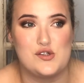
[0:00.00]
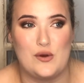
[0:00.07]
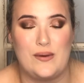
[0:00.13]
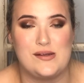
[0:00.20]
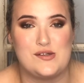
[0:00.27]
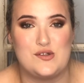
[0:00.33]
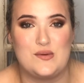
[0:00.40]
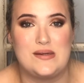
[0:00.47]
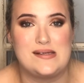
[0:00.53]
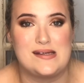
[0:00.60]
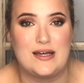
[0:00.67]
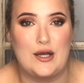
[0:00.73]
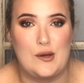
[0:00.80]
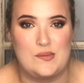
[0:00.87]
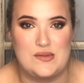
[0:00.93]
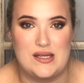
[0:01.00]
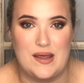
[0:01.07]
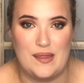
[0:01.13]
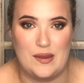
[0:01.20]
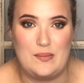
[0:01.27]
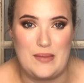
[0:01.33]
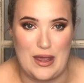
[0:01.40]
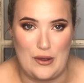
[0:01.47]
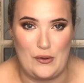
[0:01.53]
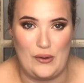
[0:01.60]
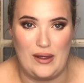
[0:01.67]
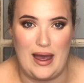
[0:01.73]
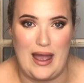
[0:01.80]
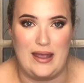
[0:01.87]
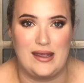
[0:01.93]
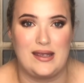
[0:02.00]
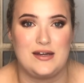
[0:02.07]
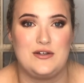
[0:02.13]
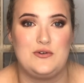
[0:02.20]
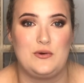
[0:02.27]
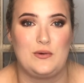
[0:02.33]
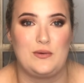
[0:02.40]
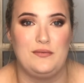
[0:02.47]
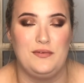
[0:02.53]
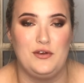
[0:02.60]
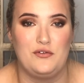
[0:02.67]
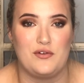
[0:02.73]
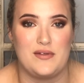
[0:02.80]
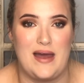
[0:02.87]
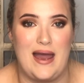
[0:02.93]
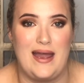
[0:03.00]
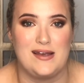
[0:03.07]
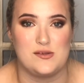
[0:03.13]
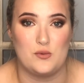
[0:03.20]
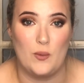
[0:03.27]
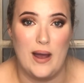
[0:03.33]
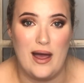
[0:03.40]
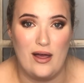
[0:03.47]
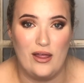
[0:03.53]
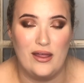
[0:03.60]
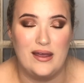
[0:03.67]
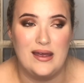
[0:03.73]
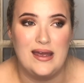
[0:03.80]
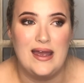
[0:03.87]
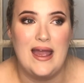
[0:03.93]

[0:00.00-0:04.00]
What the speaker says: so as soon as it comes in the mail I can do a review for that as well.